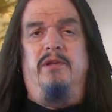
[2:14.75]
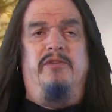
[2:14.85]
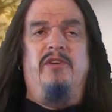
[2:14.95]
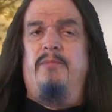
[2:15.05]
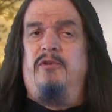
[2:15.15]

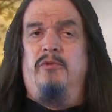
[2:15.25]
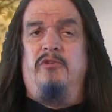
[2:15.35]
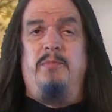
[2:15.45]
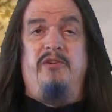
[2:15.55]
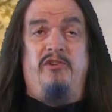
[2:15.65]
and
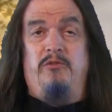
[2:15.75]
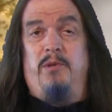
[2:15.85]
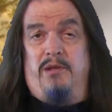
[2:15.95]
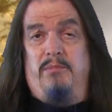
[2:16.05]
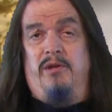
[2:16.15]
subsequent species
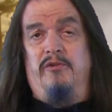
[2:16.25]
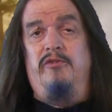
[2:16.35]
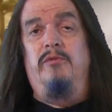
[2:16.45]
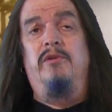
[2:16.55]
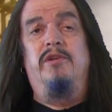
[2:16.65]
being better
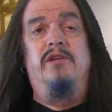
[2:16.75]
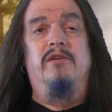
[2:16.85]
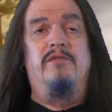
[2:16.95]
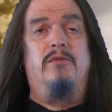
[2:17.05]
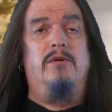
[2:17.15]
suited than
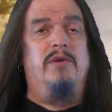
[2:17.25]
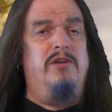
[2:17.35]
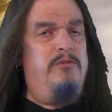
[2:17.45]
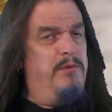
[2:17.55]
their forerunners,